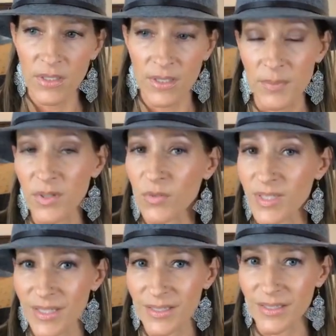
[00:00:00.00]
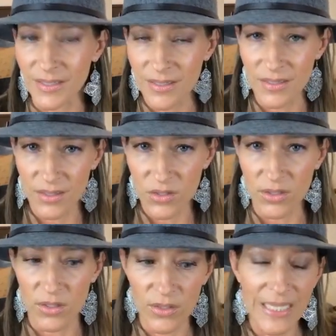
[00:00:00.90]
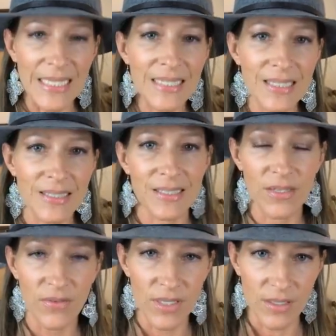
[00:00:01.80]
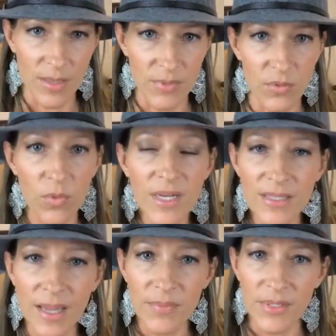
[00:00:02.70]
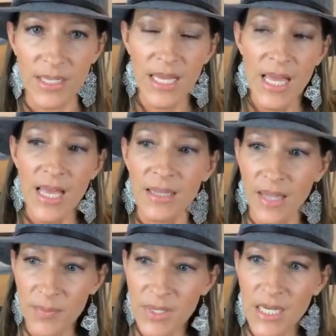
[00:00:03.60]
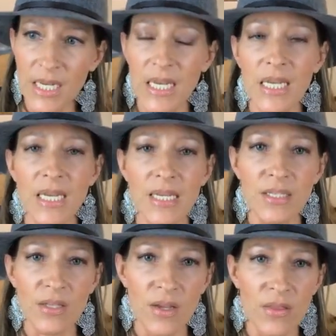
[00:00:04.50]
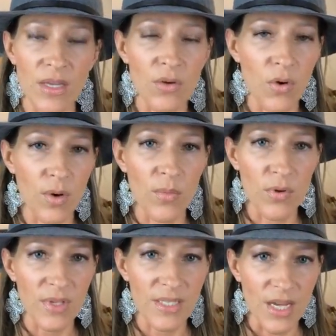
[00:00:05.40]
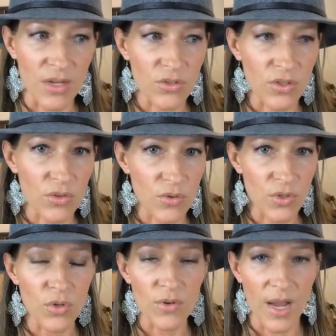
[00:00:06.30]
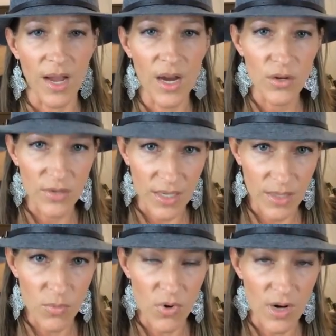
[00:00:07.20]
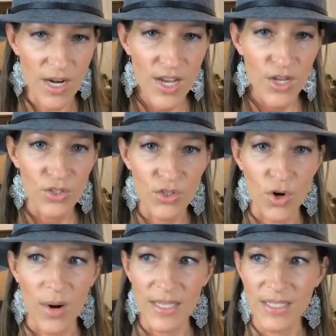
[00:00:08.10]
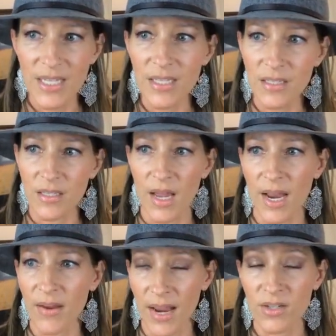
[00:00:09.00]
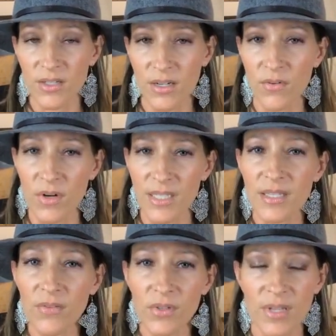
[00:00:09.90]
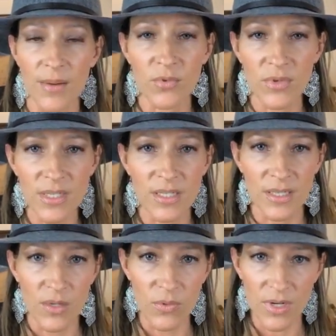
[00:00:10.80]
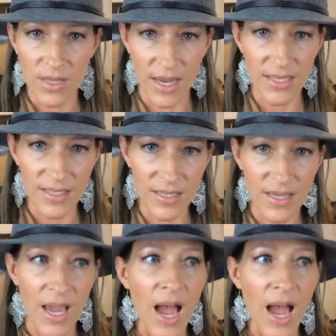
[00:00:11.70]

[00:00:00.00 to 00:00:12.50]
leptin resistance, essentially, or an insensitivity to leptin. What is leptin? Leptin is the hormone that tells you you're not hungry anymore. So I see this lie, I actually have heard it several times recently where a client says,